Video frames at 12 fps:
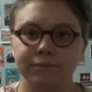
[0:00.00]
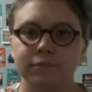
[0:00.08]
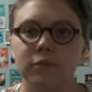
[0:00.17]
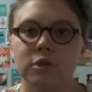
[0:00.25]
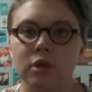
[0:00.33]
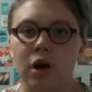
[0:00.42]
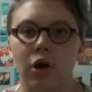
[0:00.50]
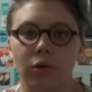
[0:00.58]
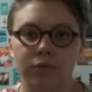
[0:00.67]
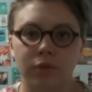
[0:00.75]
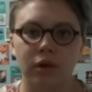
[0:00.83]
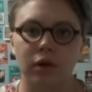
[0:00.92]

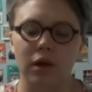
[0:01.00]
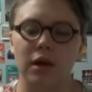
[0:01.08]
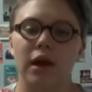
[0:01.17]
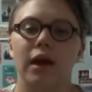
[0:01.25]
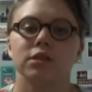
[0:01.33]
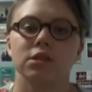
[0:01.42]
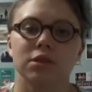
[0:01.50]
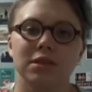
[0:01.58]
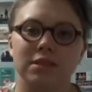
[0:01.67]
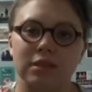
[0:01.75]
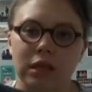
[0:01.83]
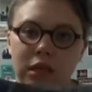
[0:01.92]
So as you can
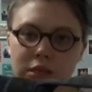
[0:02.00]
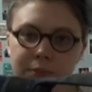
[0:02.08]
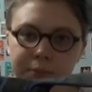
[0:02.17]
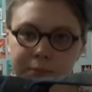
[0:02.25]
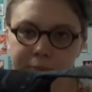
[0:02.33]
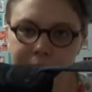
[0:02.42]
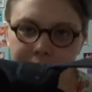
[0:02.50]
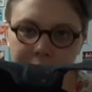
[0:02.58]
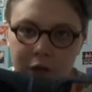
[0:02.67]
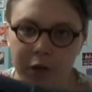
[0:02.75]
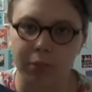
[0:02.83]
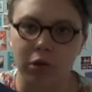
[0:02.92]
see, it's
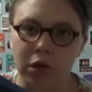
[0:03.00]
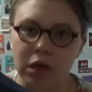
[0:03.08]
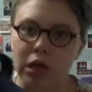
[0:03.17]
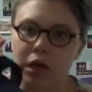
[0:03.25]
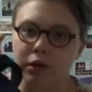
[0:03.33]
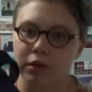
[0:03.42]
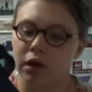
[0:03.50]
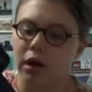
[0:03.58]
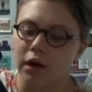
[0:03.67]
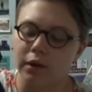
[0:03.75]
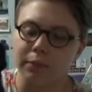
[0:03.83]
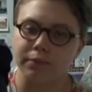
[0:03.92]
pretty bulky,
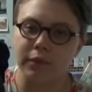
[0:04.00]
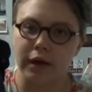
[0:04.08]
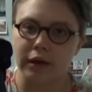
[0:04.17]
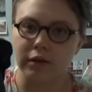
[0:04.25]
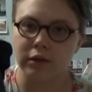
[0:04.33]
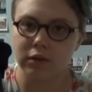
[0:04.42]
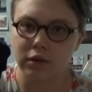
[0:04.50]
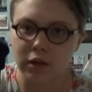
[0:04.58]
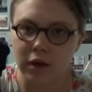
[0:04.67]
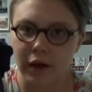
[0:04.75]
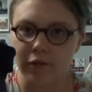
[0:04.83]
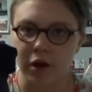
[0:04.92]
and
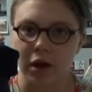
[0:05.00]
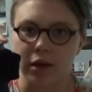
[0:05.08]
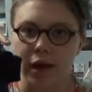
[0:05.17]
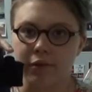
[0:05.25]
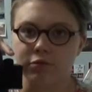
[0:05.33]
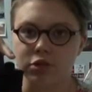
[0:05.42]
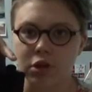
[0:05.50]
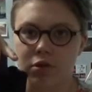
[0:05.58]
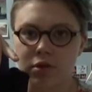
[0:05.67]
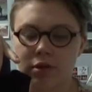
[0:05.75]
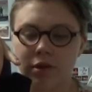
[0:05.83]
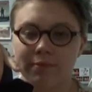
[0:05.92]
I've got a lot of
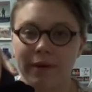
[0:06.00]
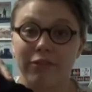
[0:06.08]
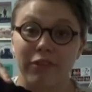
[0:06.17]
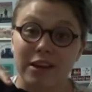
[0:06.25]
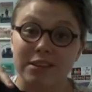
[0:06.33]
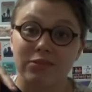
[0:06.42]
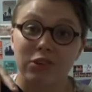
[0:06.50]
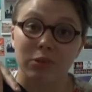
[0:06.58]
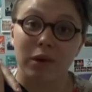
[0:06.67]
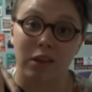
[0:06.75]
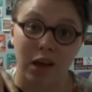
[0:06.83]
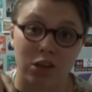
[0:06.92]
jokes. My friends have told
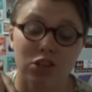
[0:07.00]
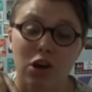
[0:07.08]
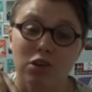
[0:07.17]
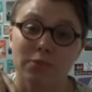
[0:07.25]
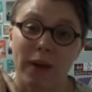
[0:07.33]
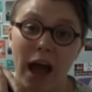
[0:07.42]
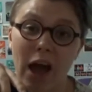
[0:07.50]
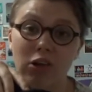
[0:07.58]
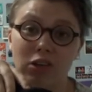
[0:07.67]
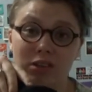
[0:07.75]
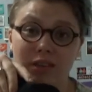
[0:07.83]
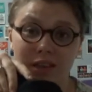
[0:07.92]
me a lot of jokes about how
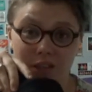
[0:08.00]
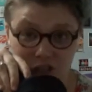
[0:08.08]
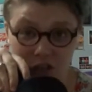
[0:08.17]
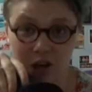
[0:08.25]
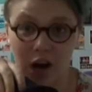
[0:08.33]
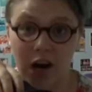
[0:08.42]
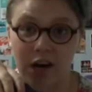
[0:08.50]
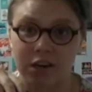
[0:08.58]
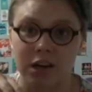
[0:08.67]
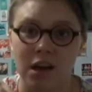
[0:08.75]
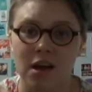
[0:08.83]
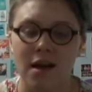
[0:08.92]
it looks like a shin guard.
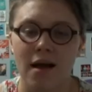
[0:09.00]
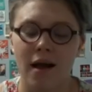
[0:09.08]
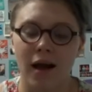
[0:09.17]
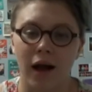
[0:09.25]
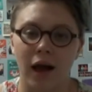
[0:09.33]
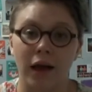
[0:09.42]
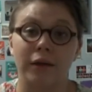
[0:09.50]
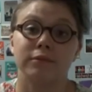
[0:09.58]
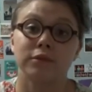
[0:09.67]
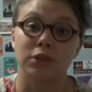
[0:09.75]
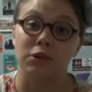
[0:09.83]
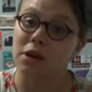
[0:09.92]

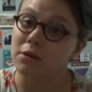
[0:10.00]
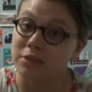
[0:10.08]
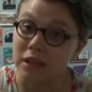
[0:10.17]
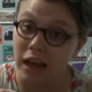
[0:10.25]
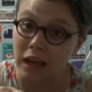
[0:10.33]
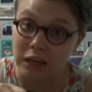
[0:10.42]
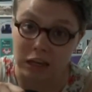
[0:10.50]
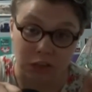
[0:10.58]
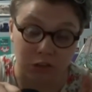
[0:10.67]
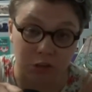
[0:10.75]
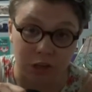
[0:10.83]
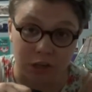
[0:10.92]
So it comes in handy
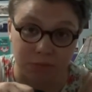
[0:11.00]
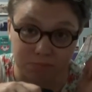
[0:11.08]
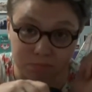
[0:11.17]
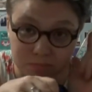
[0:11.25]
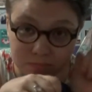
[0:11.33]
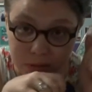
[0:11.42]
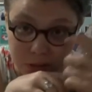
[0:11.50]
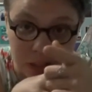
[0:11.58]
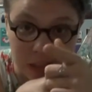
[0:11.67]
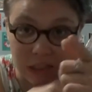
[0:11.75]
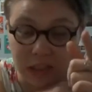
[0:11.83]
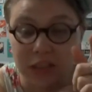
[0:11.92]
during
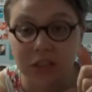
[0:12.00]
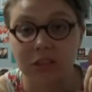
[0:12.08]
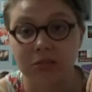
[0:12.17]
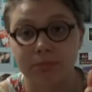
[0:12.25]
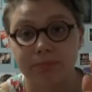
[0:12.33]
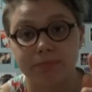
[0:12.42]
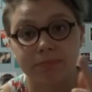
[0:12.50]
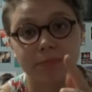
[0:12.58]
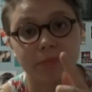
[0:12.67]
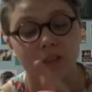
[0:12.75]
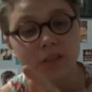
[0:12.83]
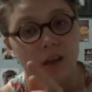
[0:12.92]
PE
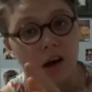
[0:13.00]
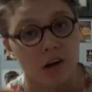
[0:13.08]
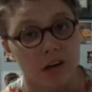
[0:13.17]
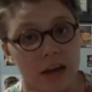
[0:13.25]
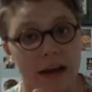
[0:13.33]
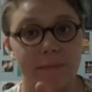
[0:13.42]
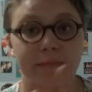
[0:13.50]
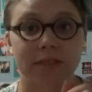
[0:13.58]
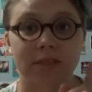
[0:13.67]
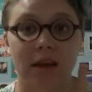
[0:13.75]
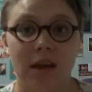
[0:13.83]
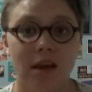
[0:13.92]
soccer times,